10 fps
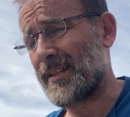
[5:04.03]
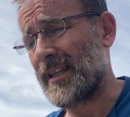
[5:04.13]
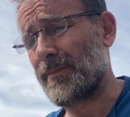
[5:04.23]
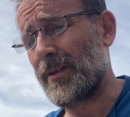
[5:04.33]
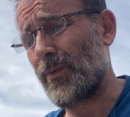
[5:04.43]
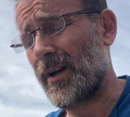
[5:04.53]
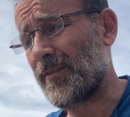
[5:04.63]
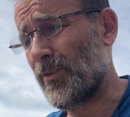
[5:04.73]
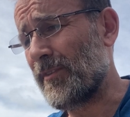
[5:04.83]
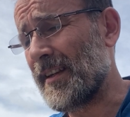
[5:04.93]
is going to be a
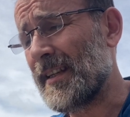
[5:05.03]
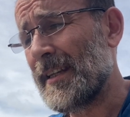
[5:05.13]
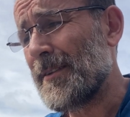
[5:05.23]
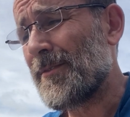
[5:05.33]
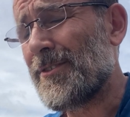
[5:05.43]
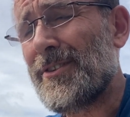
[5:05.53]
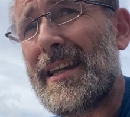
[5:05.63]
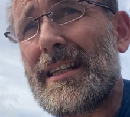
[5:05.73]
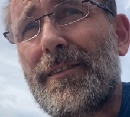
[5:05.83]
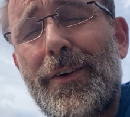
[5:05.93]
wonderful read.
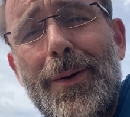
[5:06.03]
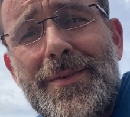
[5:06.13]
Craig's films